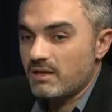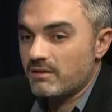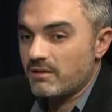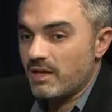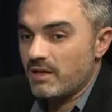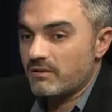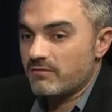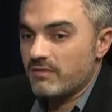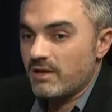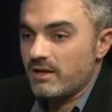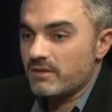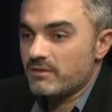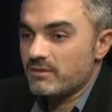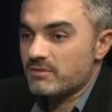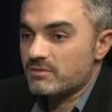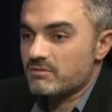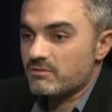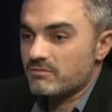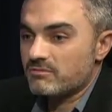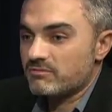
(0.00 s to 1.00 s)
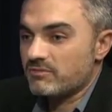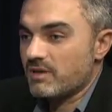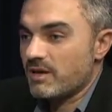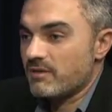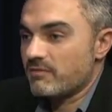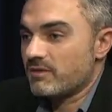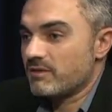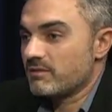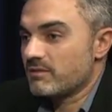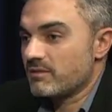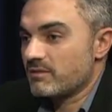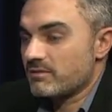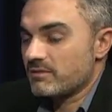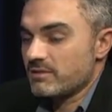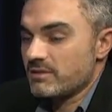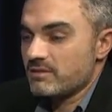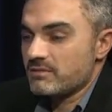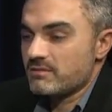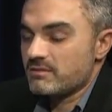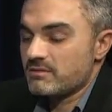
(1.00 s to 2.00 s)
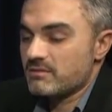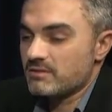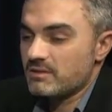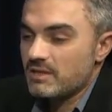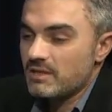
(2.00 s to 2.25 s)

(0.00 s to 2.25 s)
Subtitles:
advantage of having their leader.